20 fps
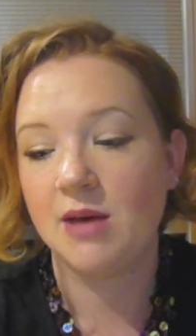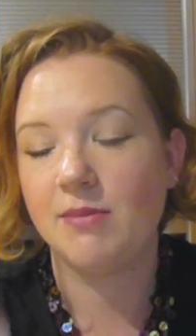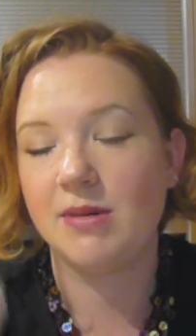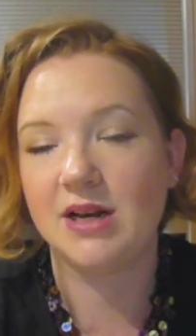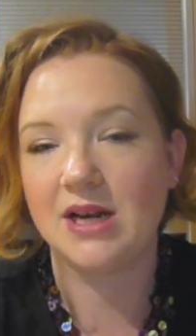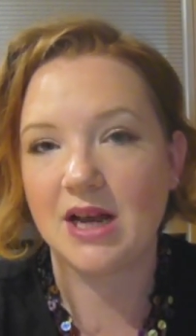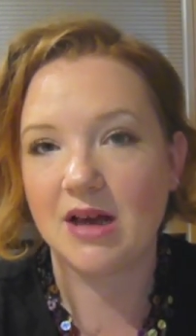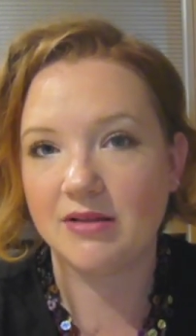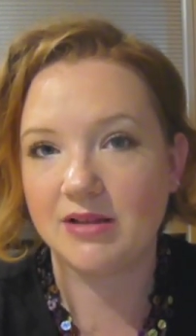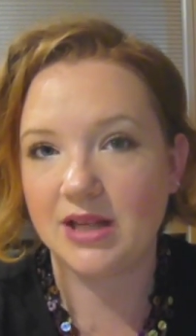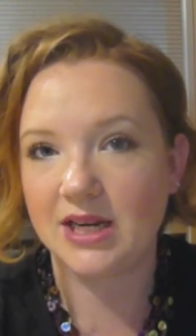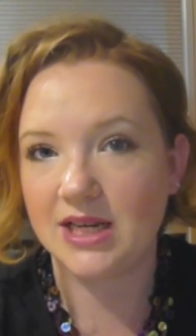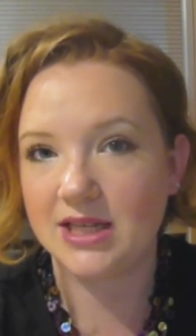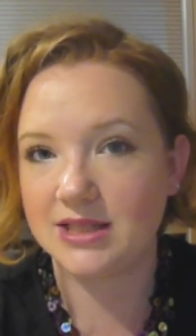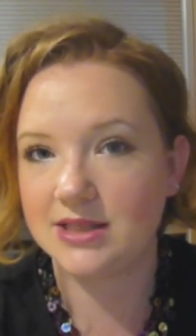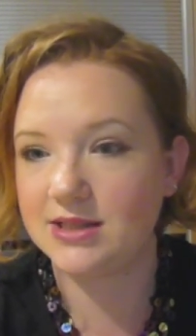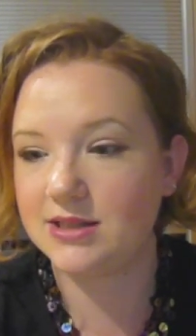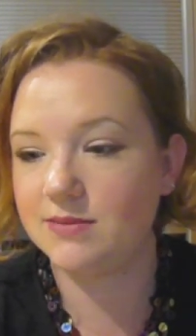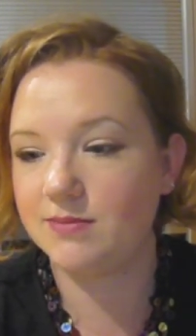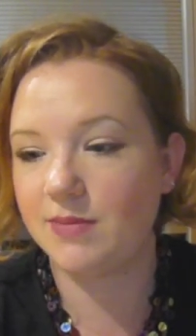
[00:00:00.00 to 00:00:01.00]
But now that
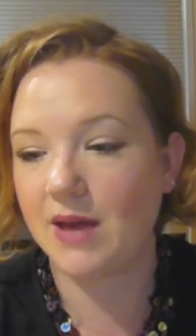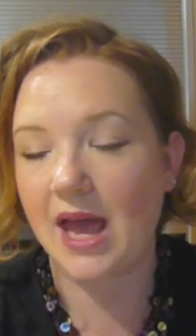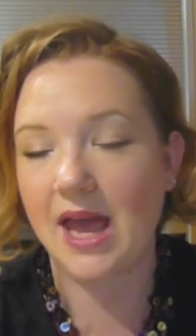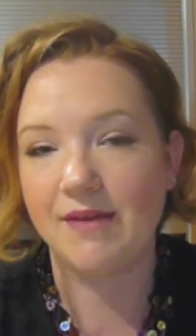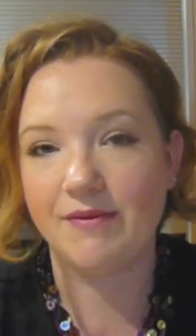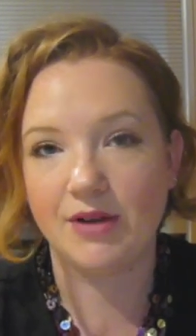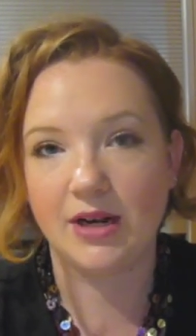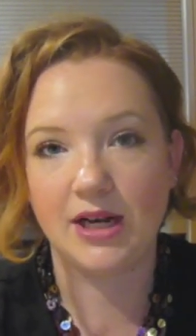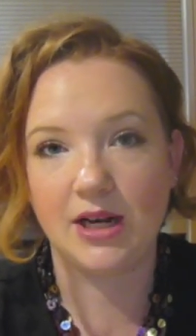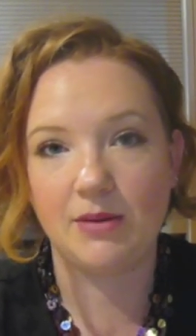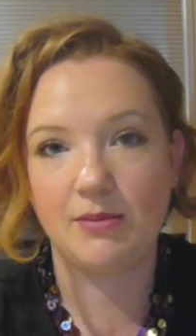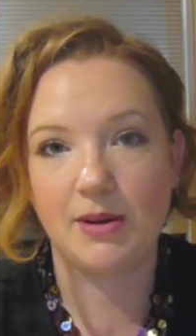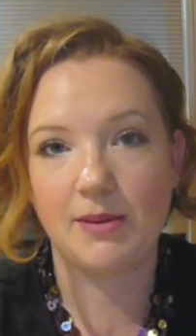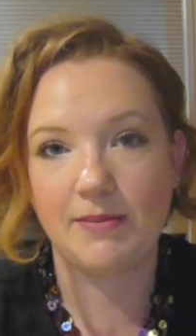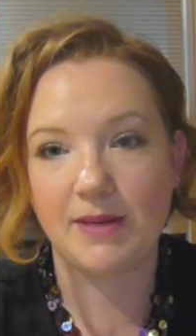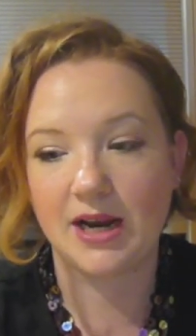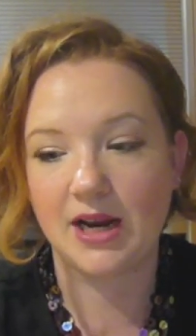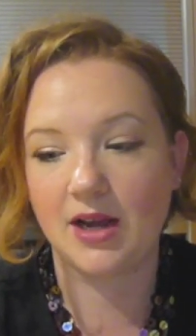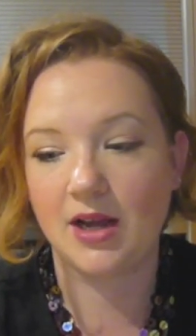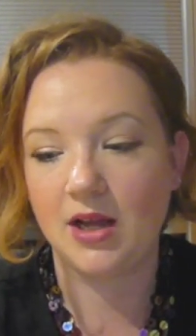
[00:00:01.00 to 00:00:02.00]
it's behaving a little bit
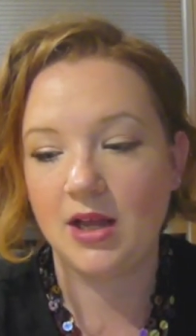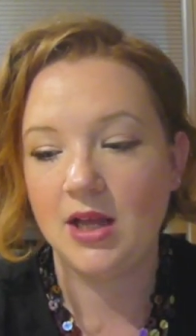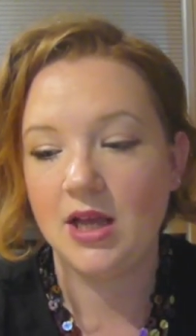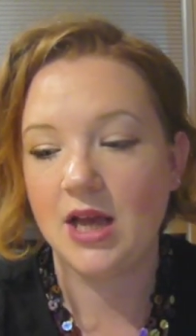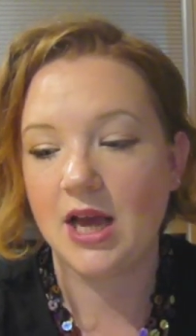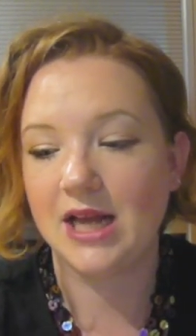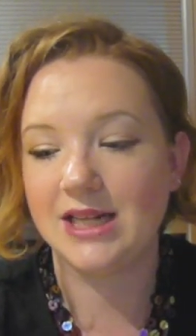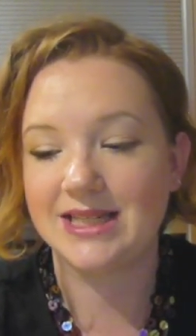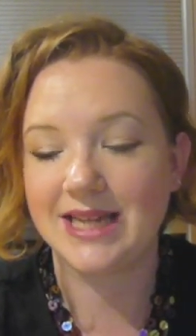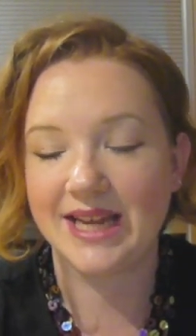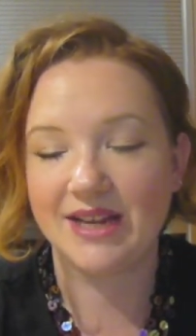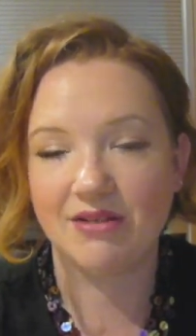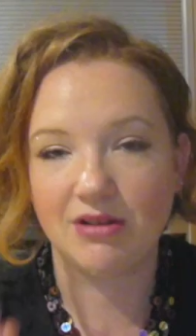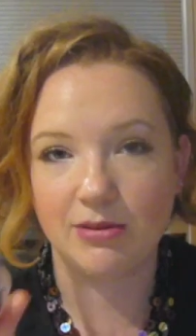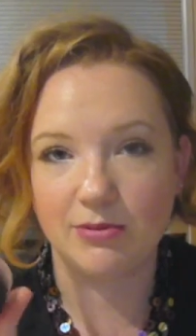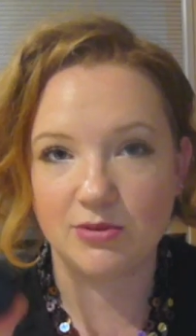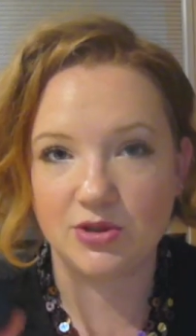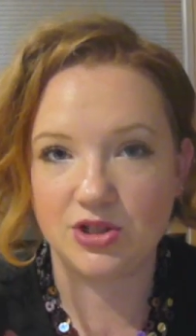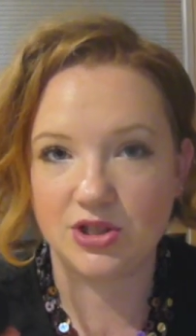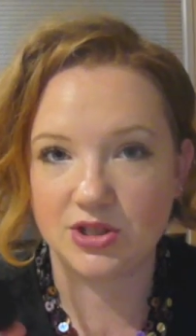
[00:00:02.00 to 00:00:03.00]
better, a day
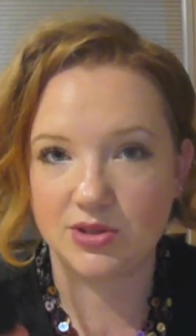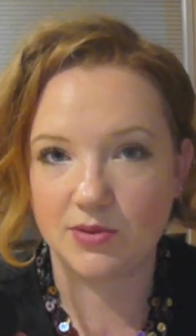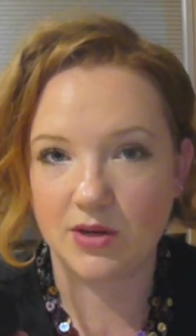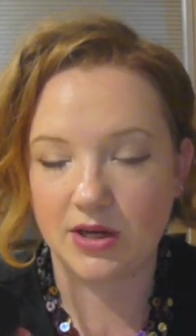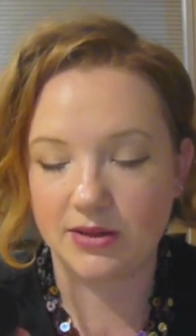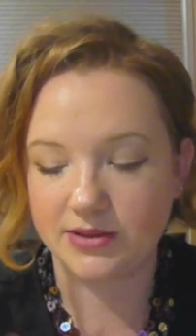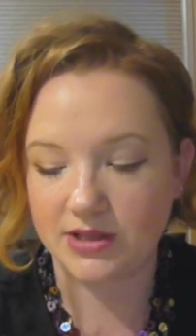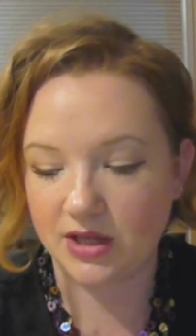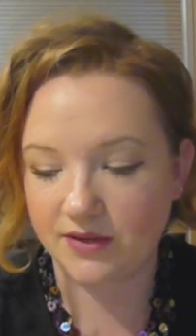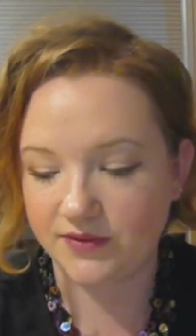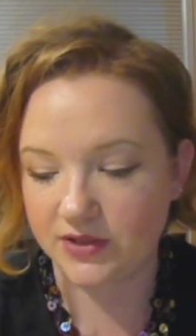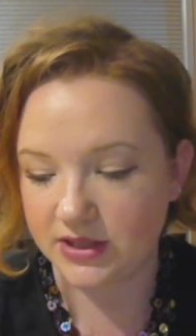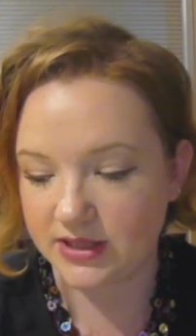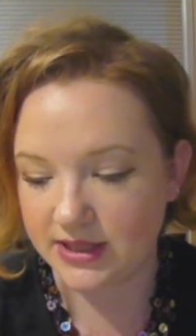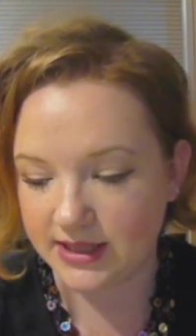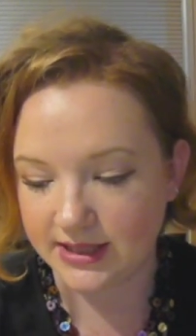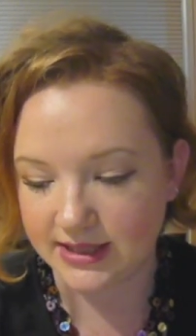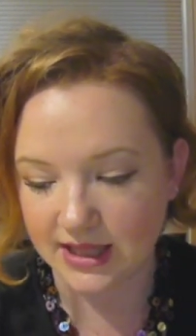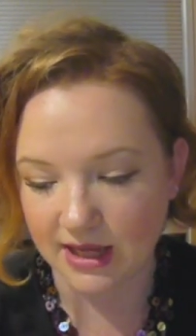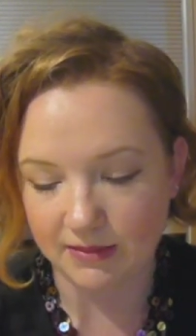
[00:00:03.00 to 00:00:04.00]
cream was just what I was after,
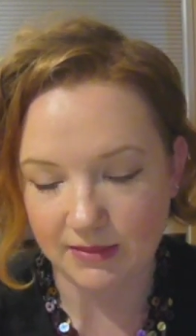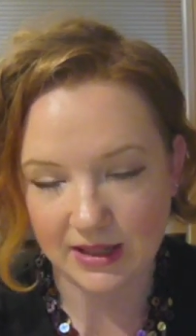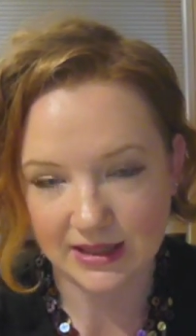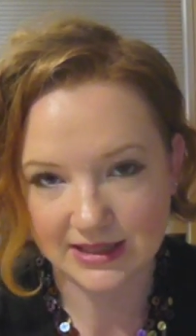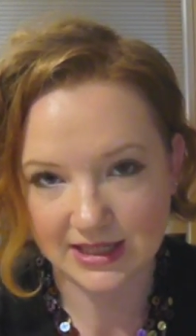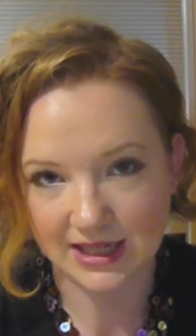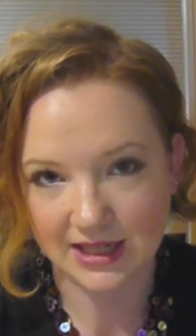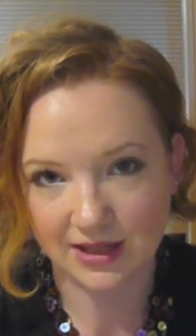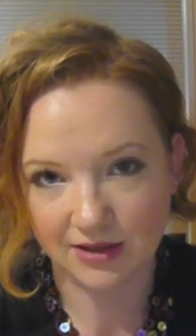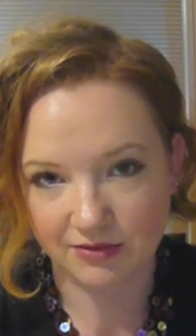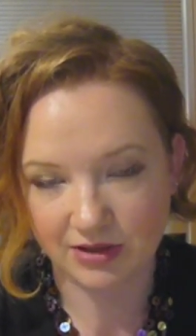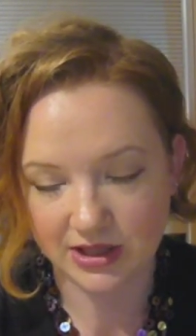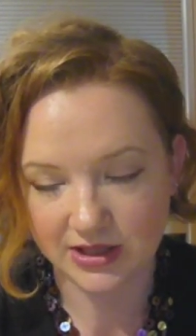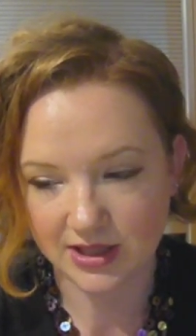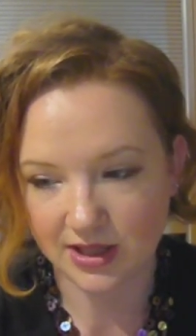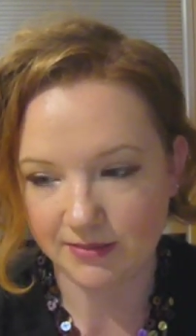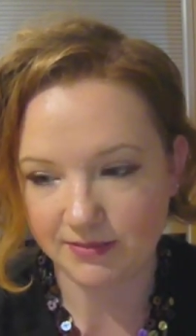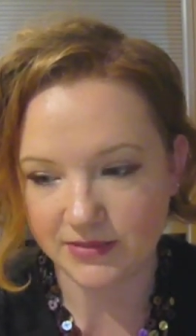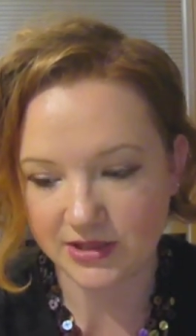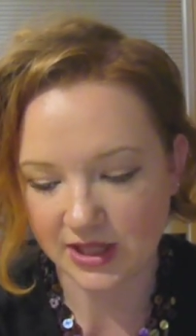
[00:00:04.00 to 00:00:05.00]
so this came at exactly the right
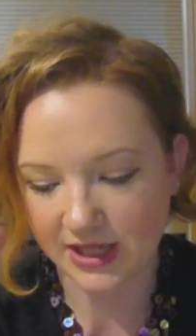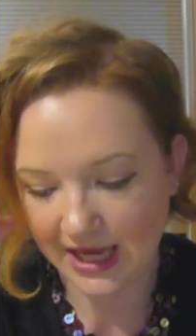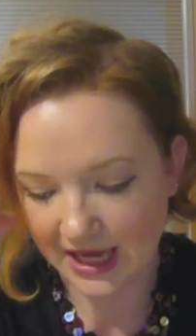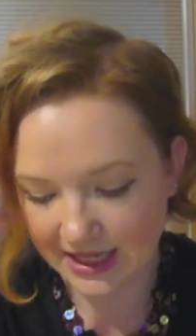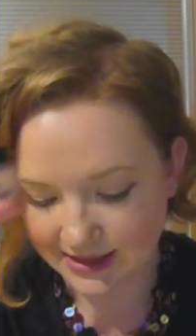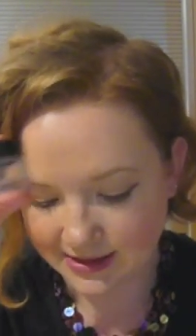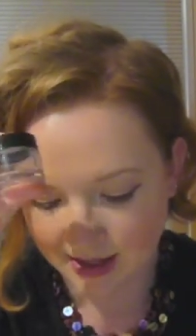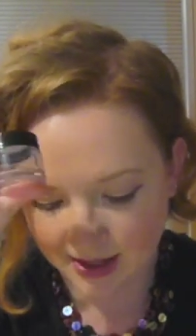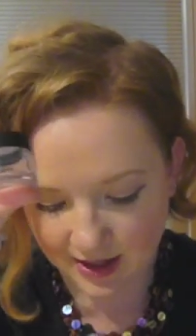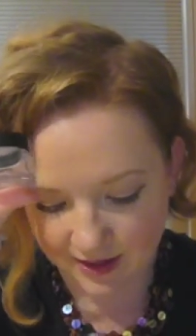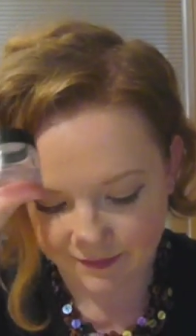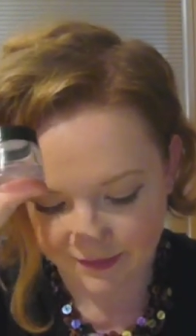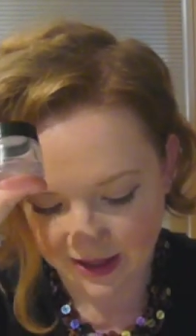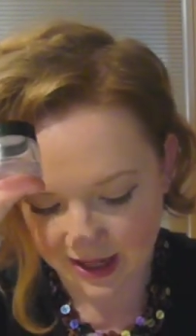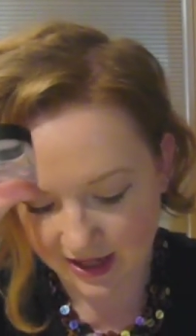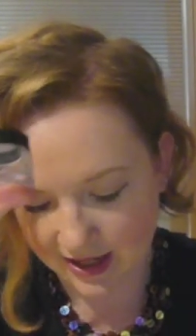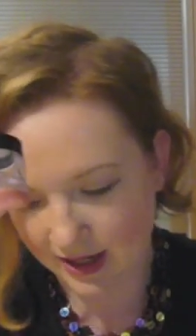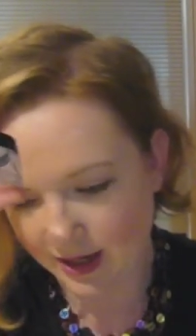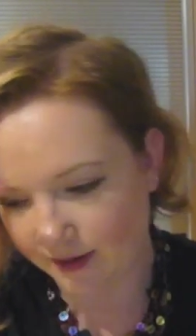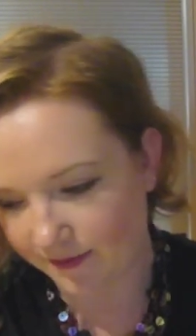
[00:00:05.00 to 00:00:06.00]
time. So yeah, I love that.